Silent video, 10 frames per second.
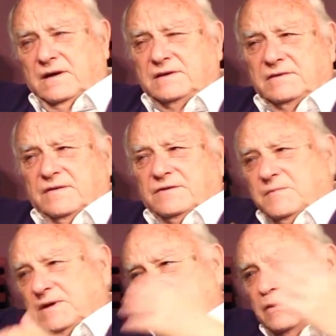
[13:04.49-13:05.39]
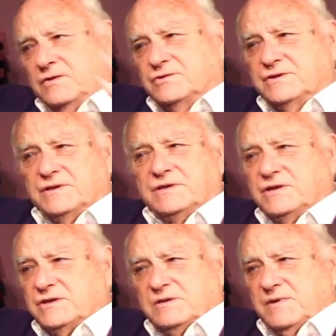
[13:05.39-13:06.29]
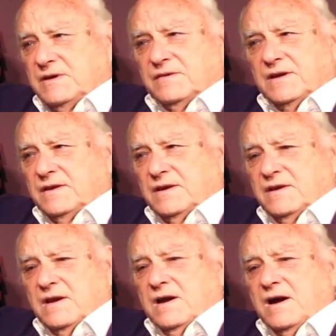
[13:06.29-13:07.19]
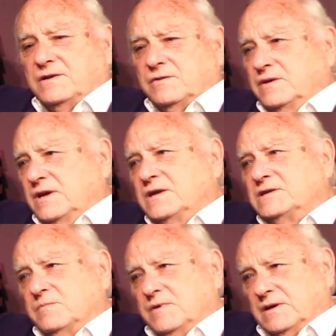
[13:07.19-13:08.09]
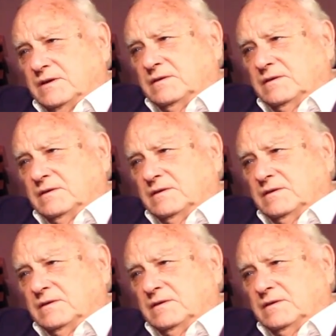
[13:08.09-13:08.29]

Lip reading: I don't have to make a conscious decision about that. That I do the easy bit.